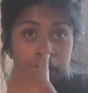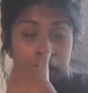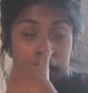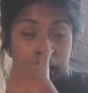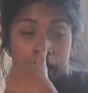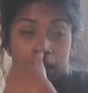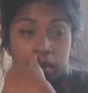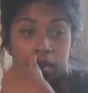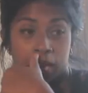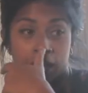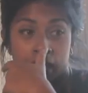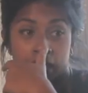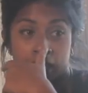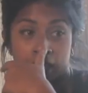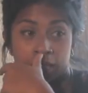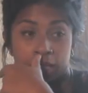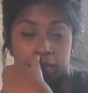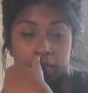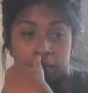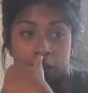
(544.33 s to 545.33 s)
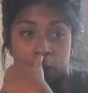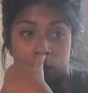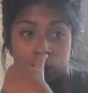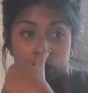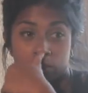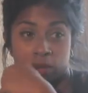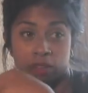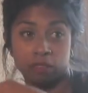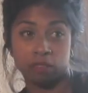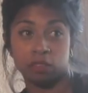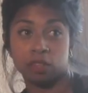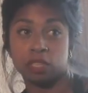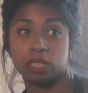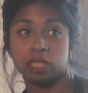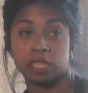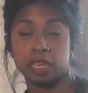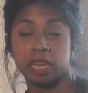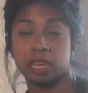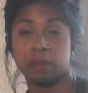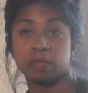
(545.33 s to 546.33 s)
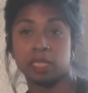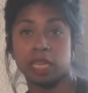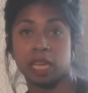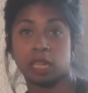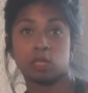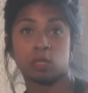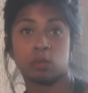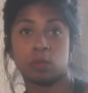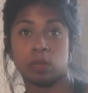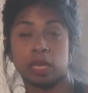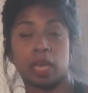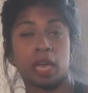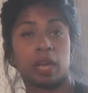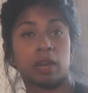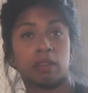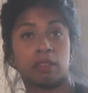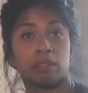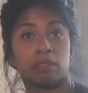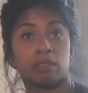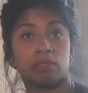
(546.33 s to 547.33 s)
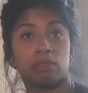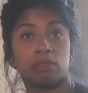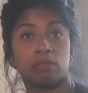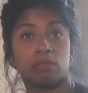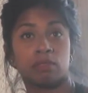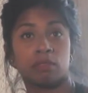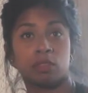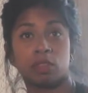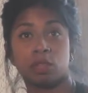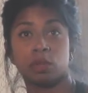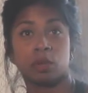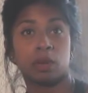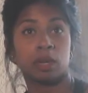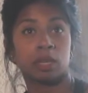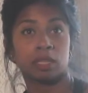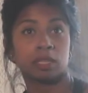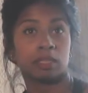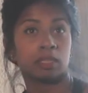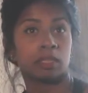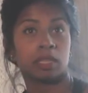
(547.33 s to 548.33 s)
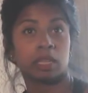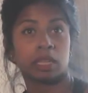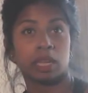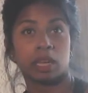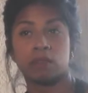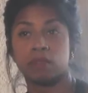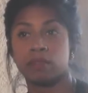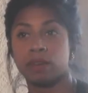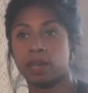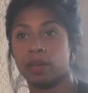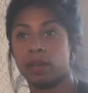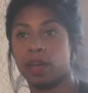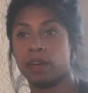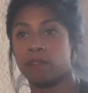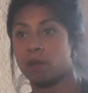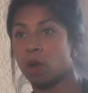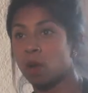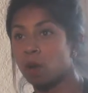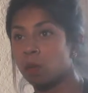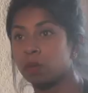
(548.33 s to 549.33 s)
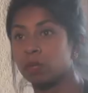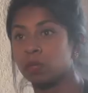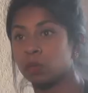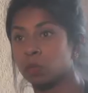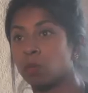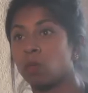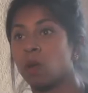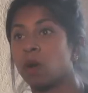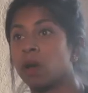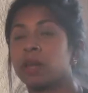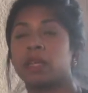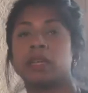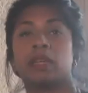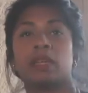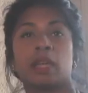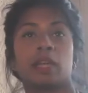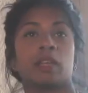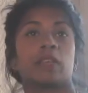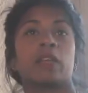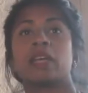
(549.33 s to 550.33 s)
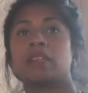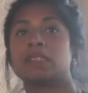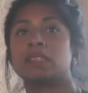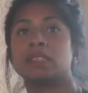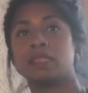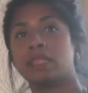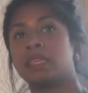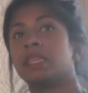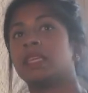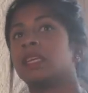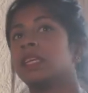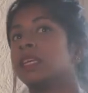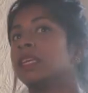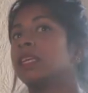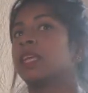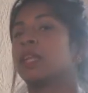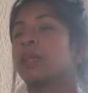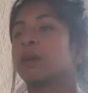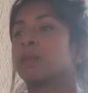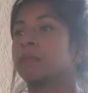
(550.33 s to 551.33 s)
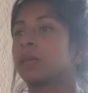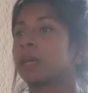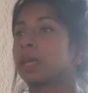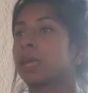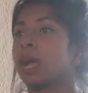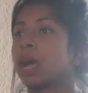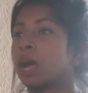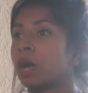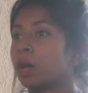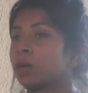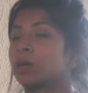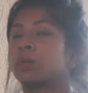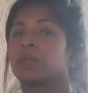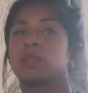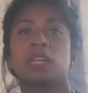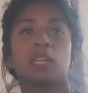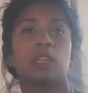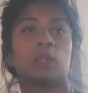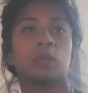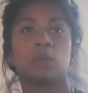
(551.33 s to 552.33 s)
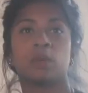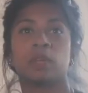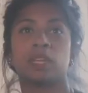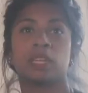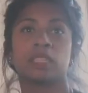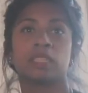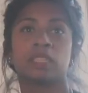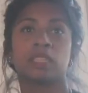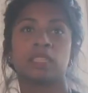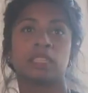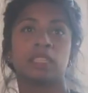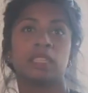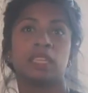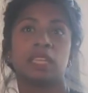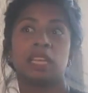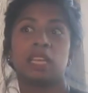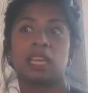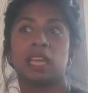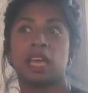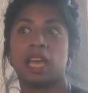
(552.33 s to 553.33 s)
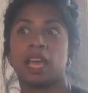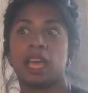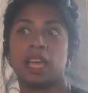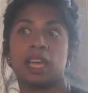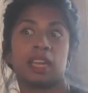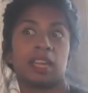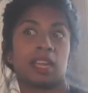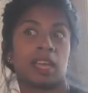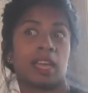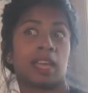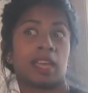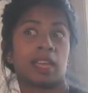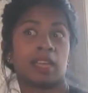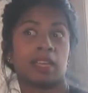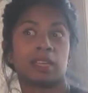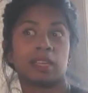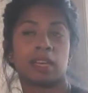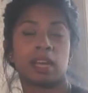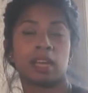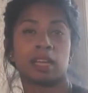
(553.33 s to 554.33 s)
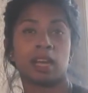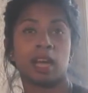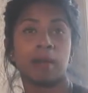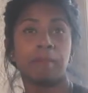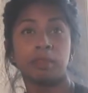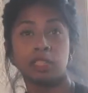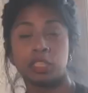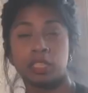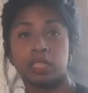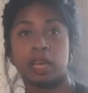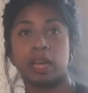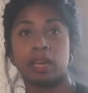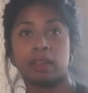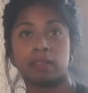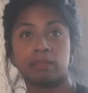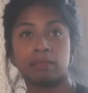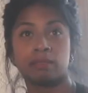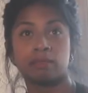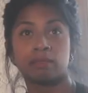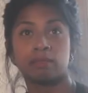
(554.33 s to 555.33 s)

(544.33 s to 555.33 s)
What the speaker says: and that was my first time tattooing out of New York. I've always wanted, I see it, and I'm like, how do they do it? And I accomplished that.